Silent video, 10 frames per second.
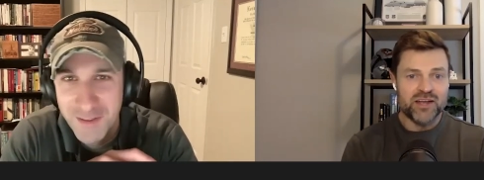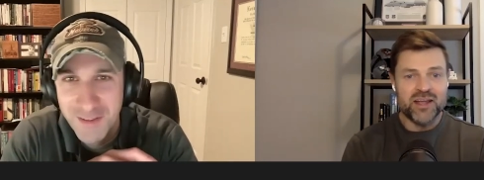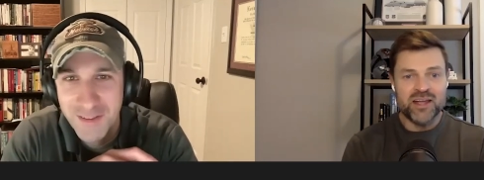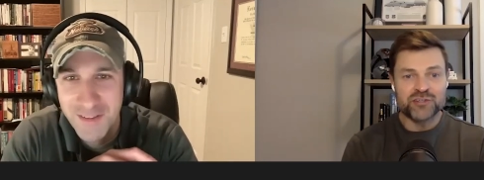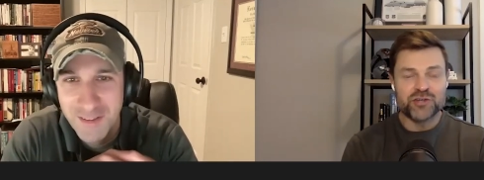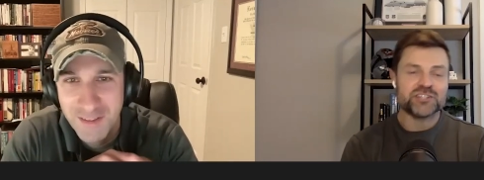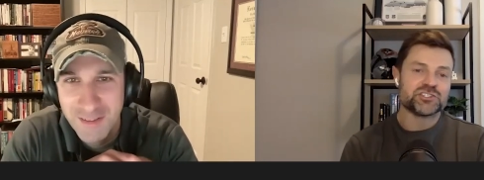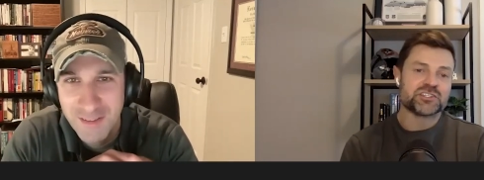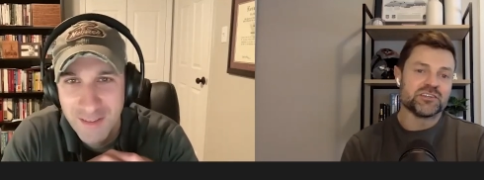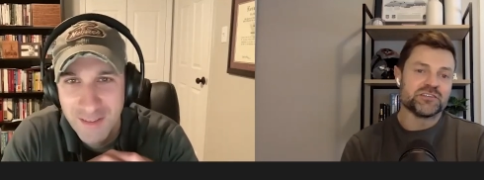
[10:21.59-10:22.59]
Speaker 1: And, and you're not
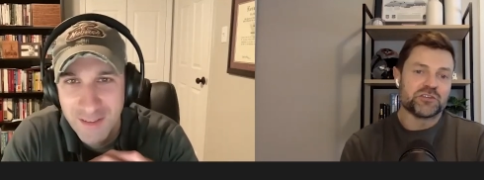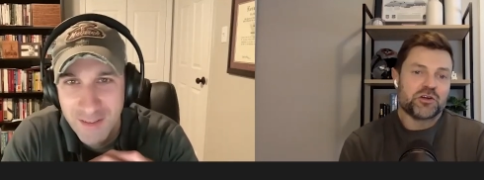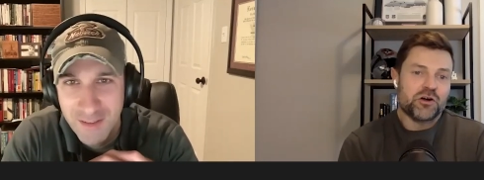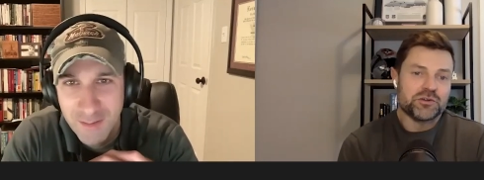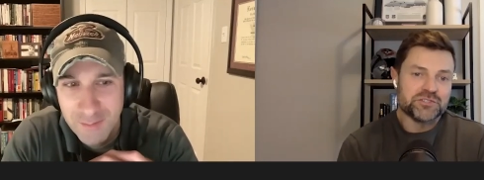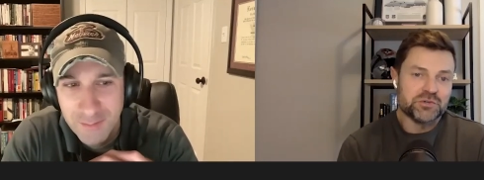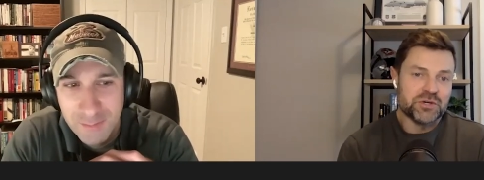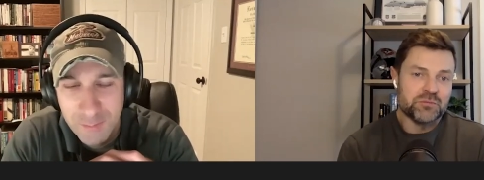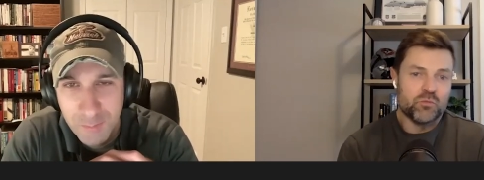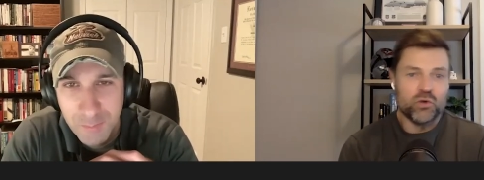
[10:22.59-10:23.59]
just going to leave the car to
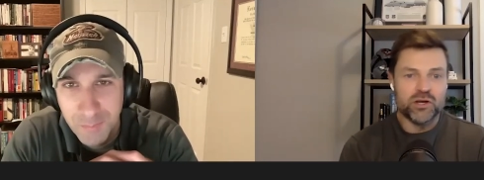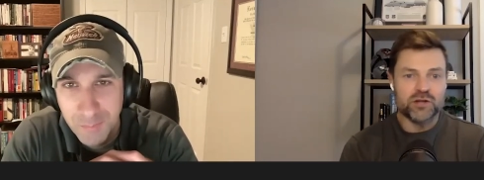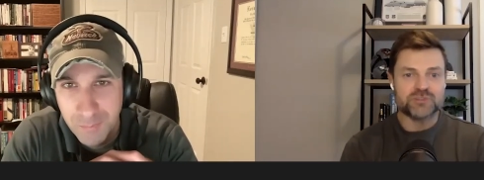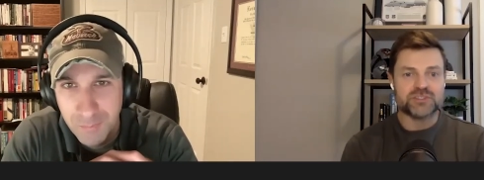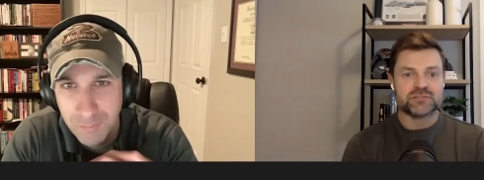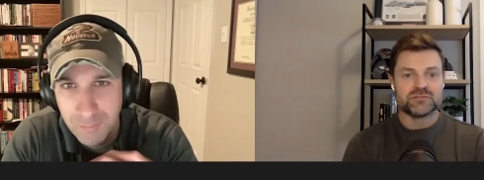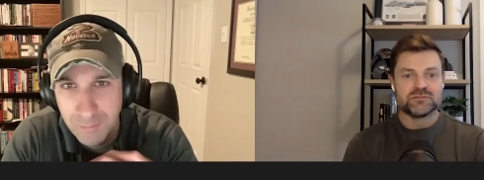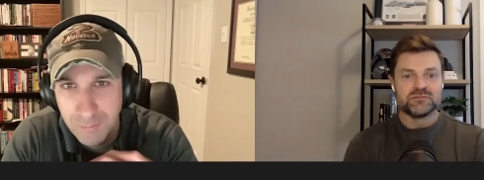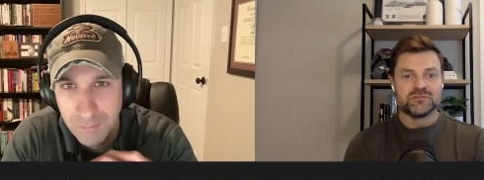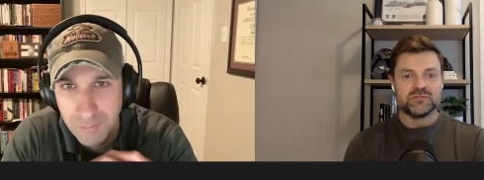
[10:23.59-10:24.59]
him. What else
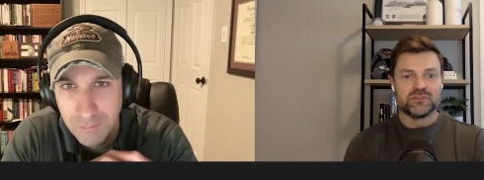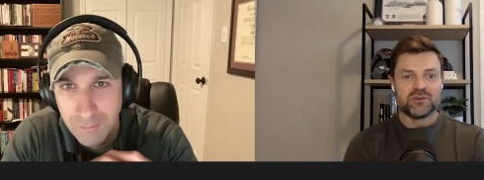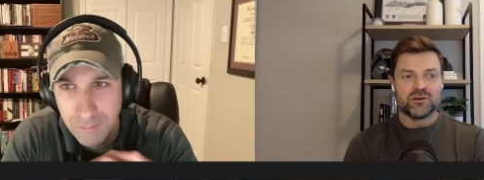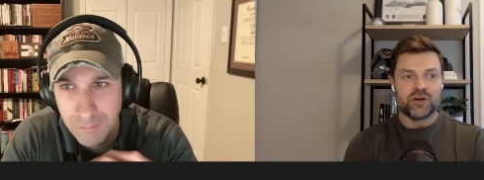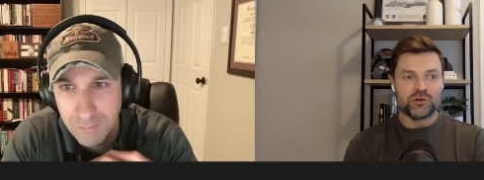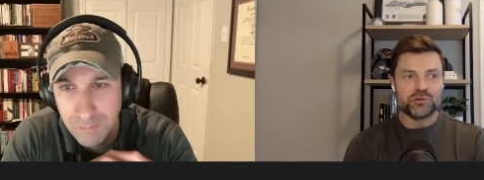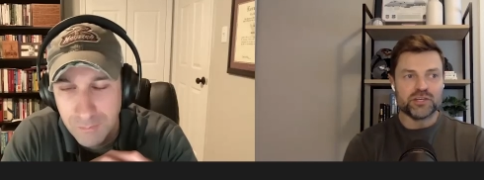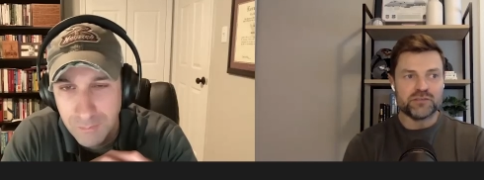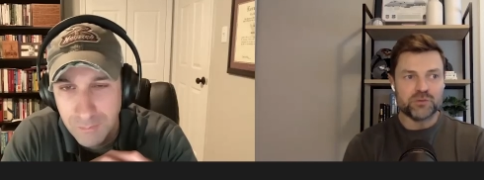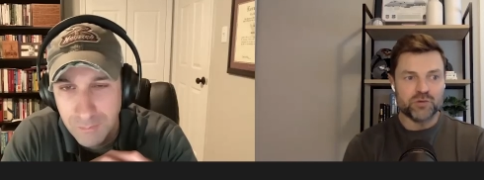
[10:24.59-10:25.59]
are you
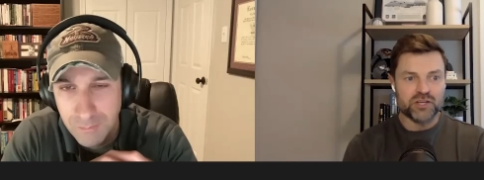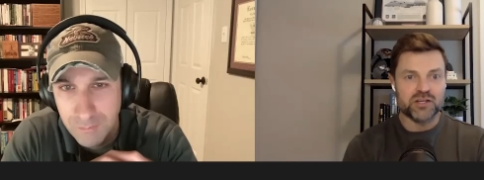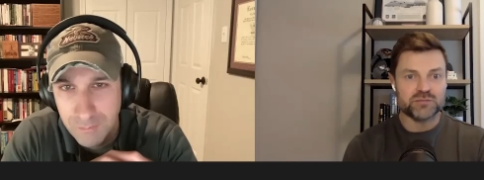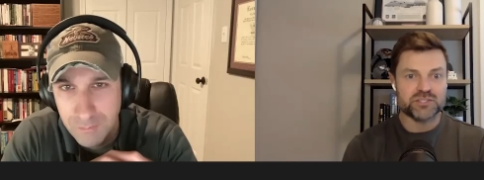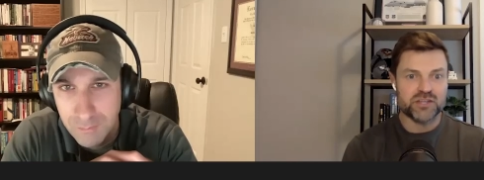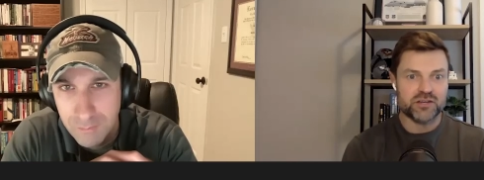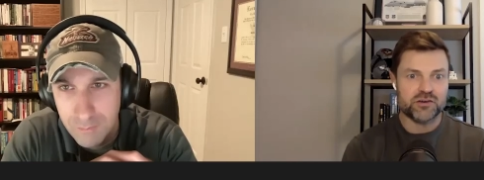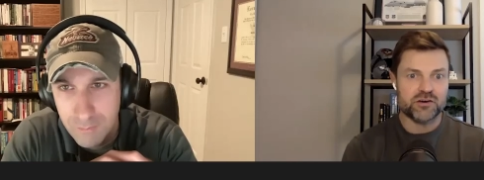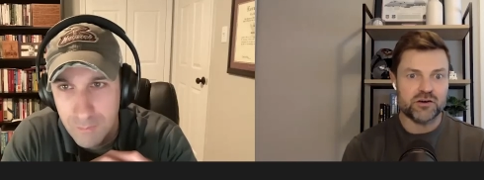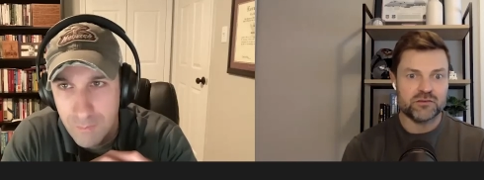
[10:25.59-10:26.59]
leaving when it comes to that
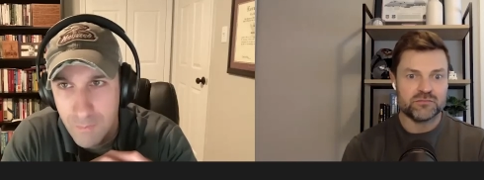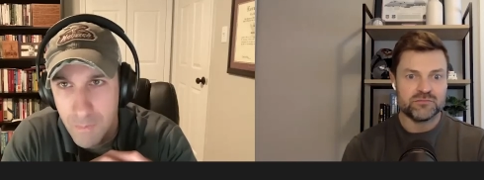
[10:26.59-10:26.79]
car?